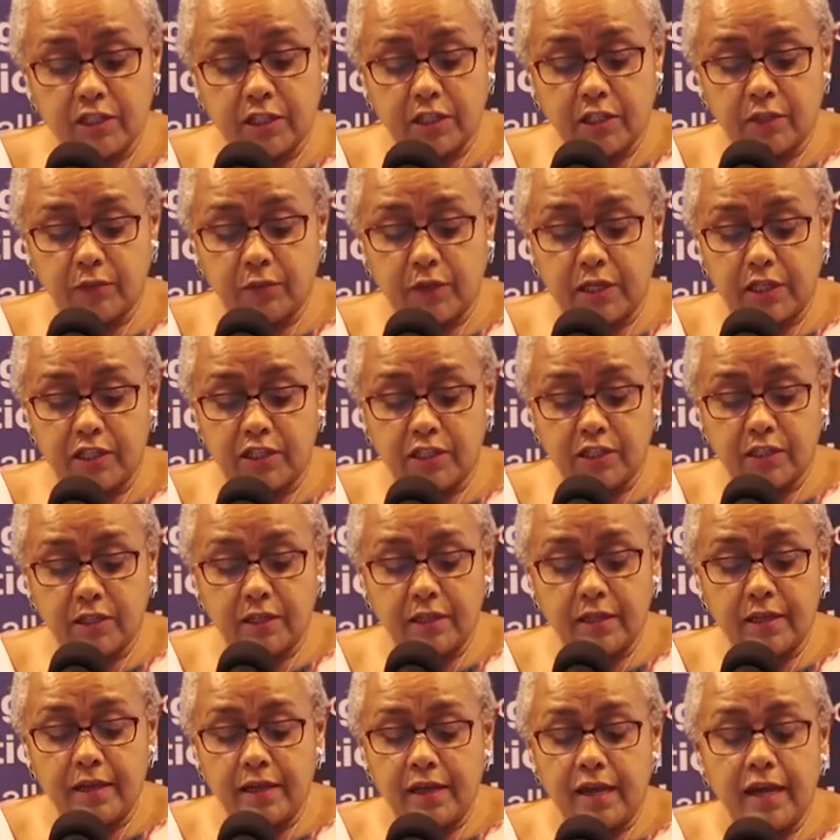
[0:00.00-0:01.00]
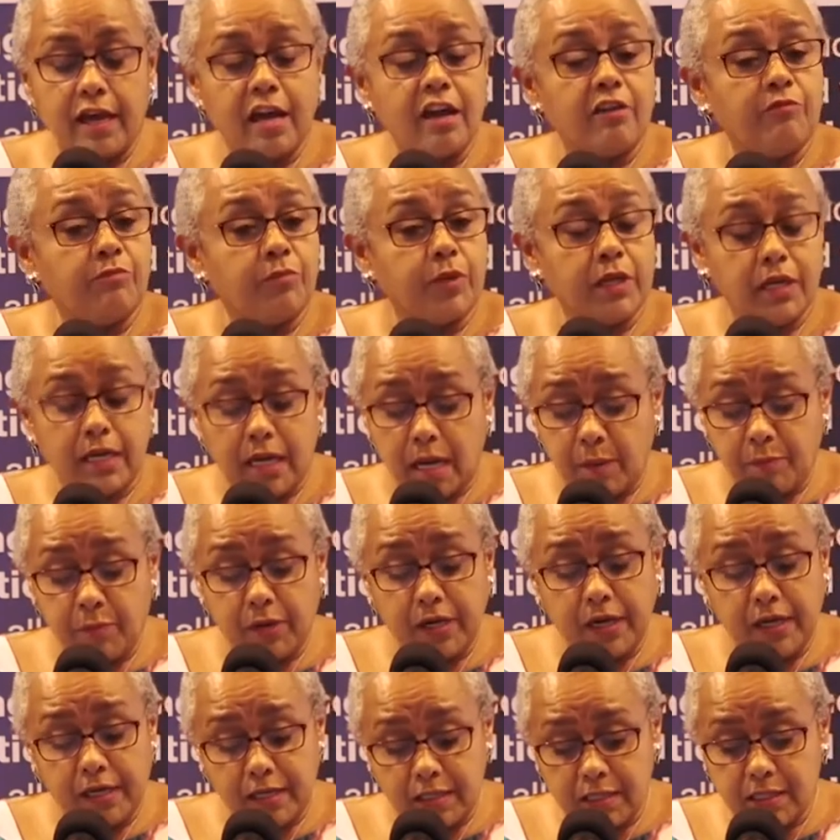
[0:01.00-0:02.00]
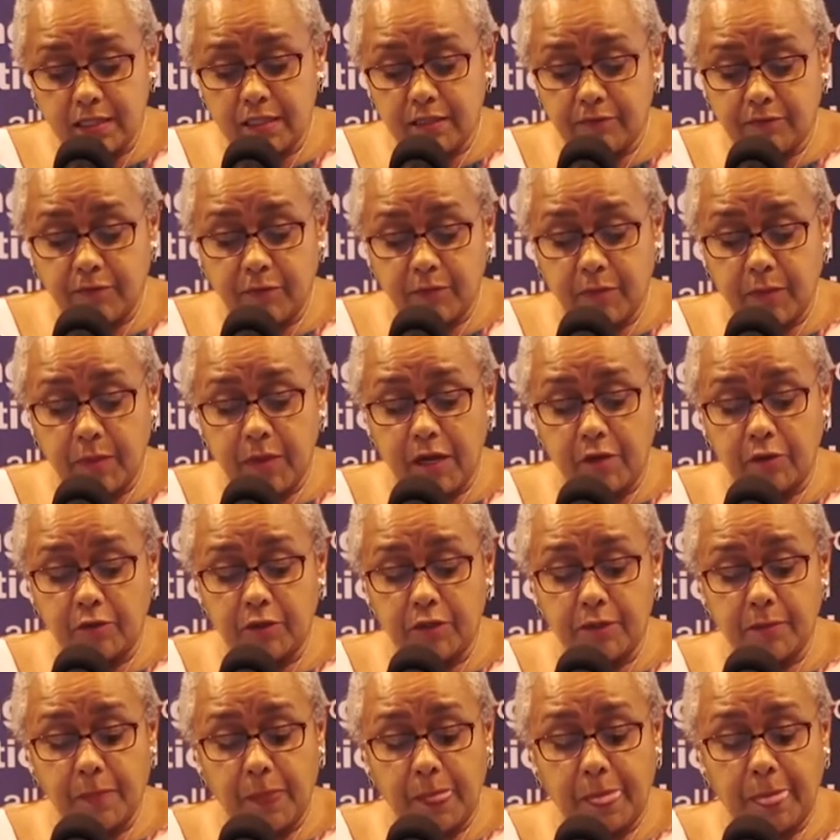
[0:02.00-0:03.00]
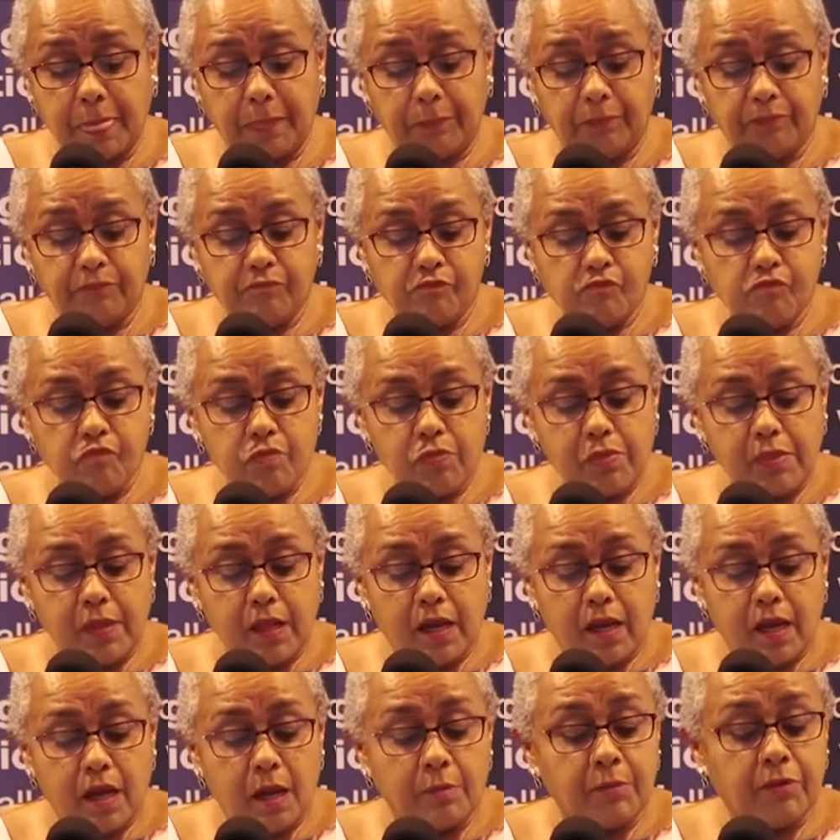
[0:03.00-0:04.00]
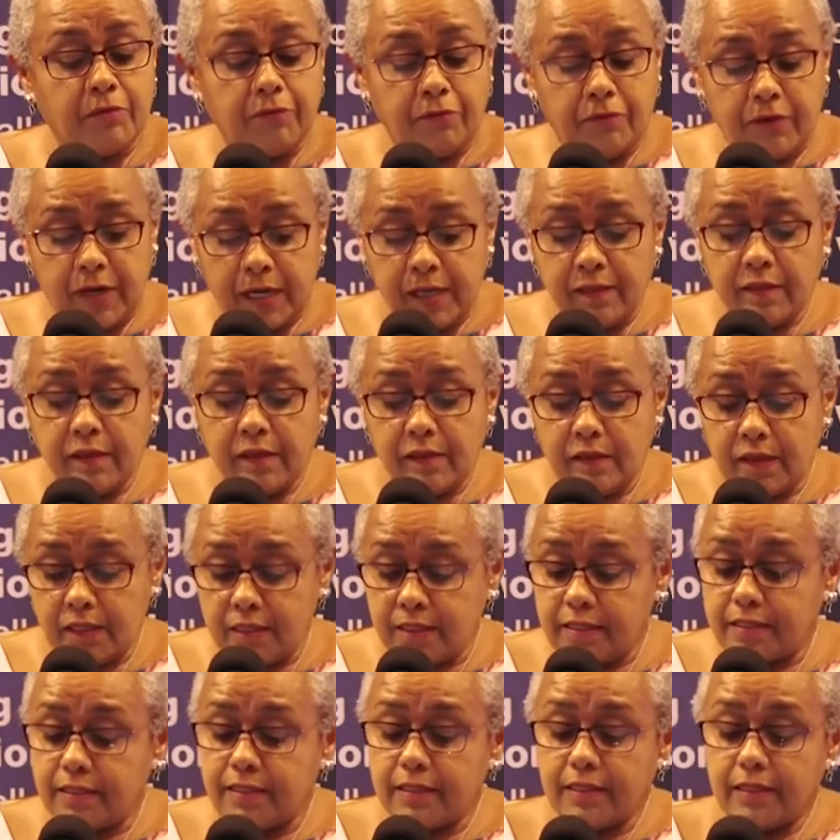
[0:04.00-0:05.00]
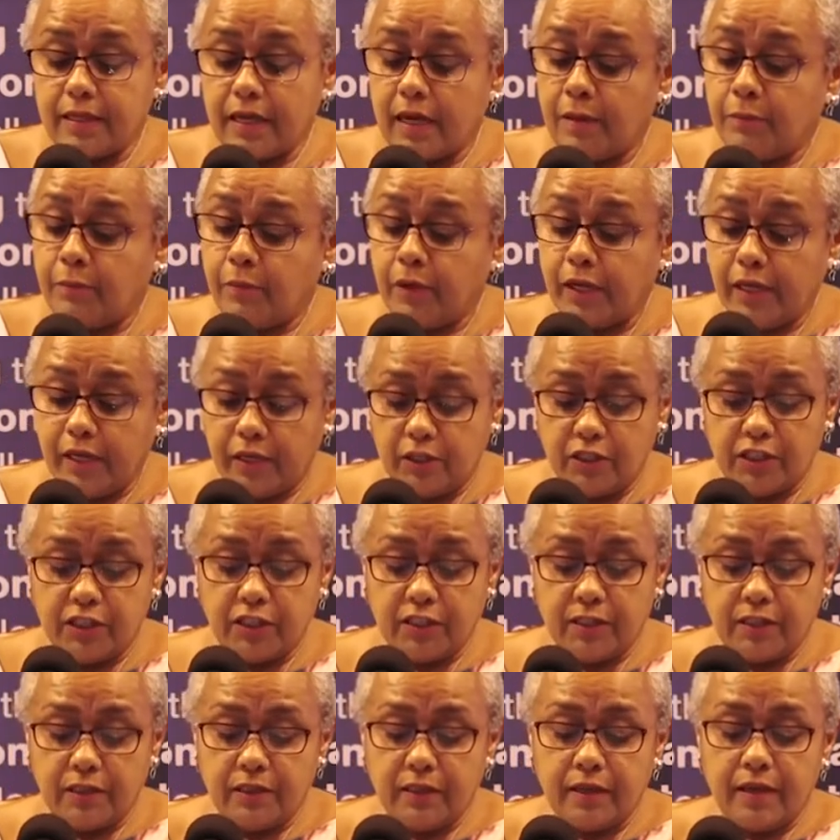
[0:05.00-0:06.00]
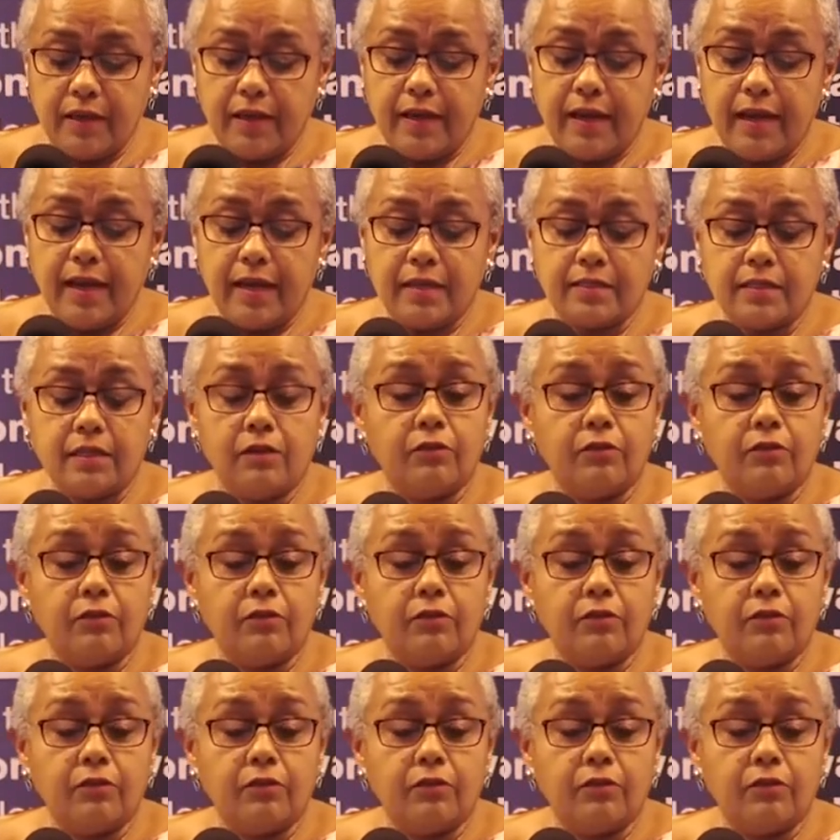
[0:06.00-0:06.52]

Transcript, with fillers: generation have been apprehensive about. I'm afraid that this apprehension has